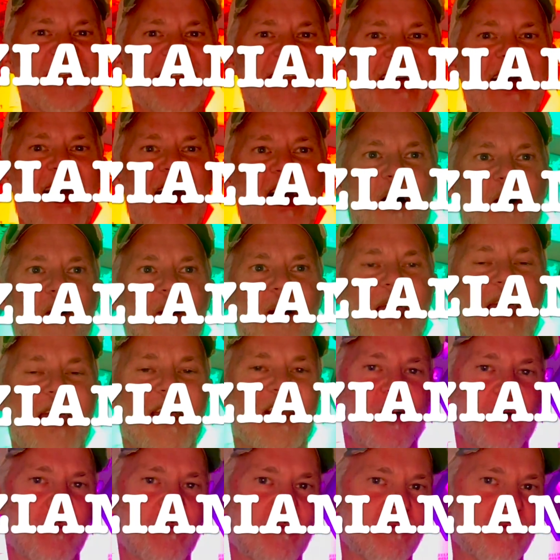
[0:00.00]
now, and
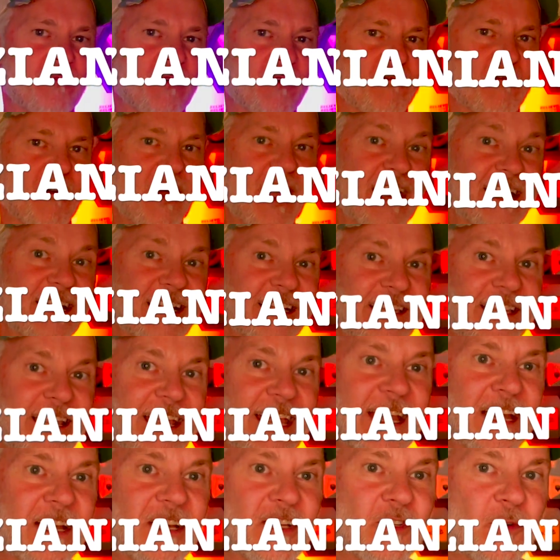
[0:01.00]
I'll provide a
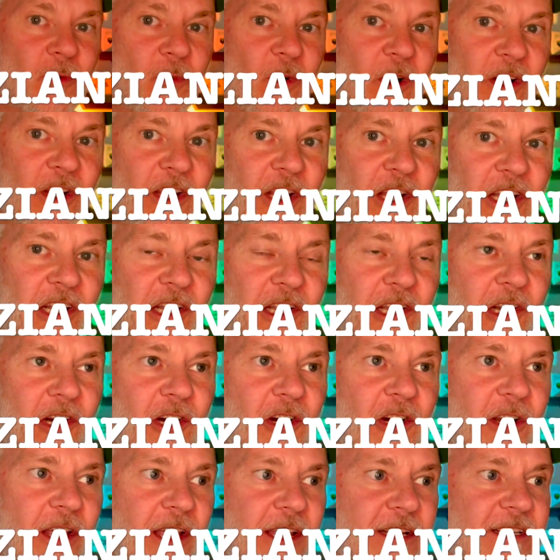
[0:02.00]
link to where you can
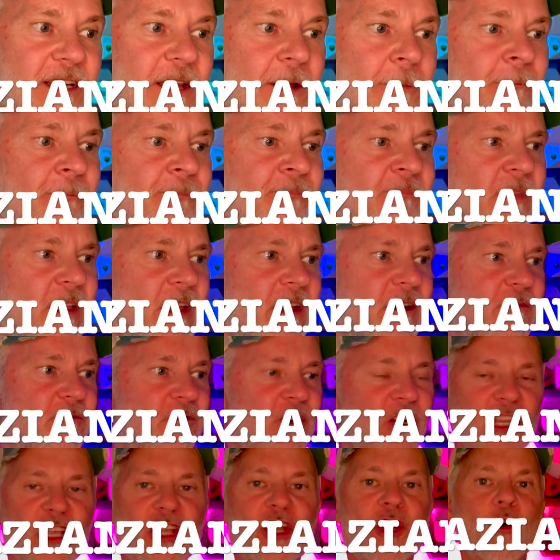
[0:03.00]
learn it.
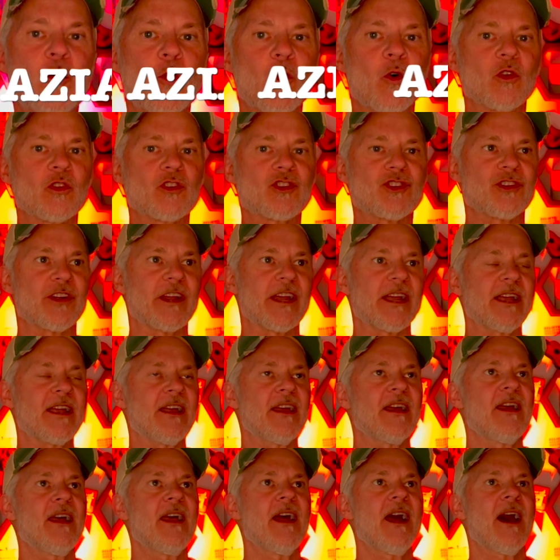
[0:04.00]
Really cool trick.
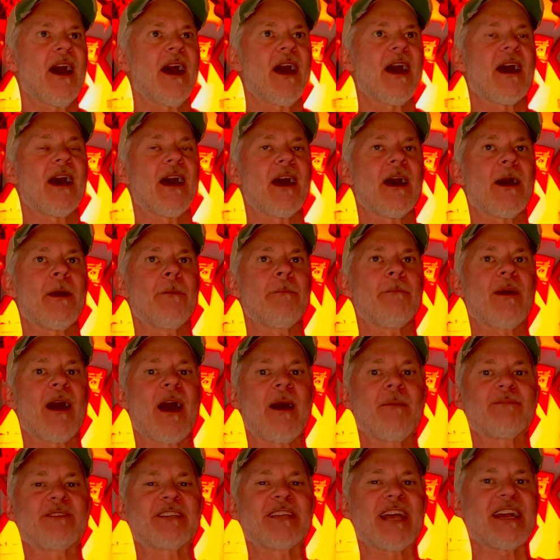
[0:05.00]

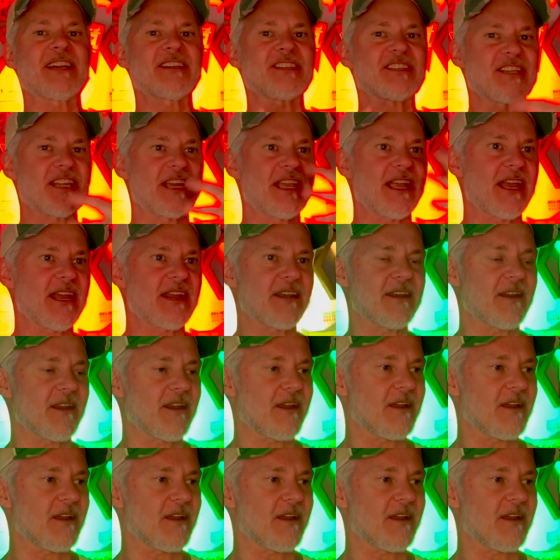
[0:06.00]
I'm testing it